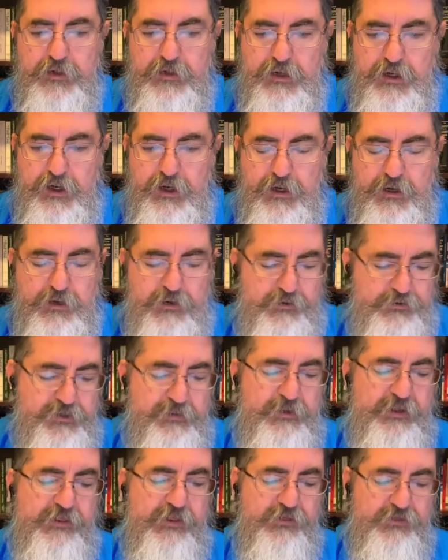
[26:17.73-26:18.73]

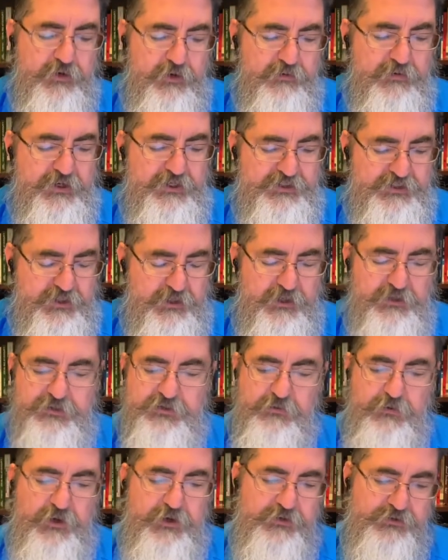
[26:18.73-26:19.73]
The third one is
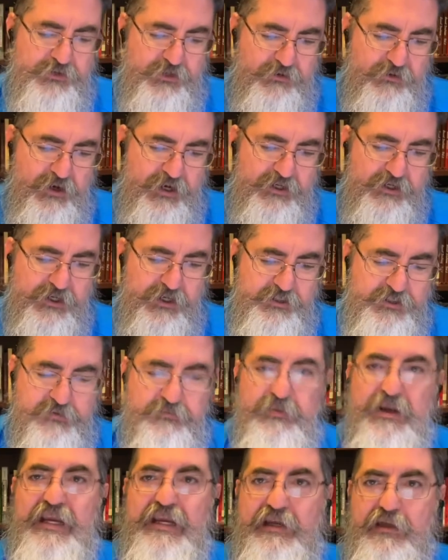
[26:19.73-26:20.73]
the one who's a great
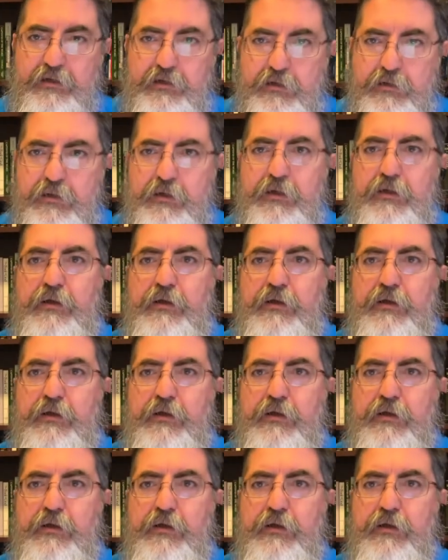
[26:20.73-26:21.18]
speed,